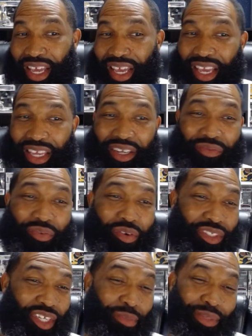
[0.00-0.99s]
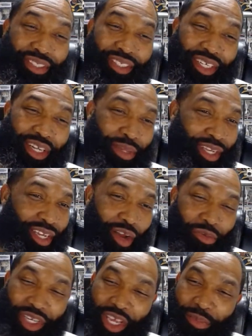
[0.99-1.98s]
And unfortunately, let me
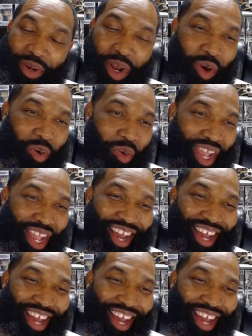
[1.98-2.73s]
kind of keep it all the way.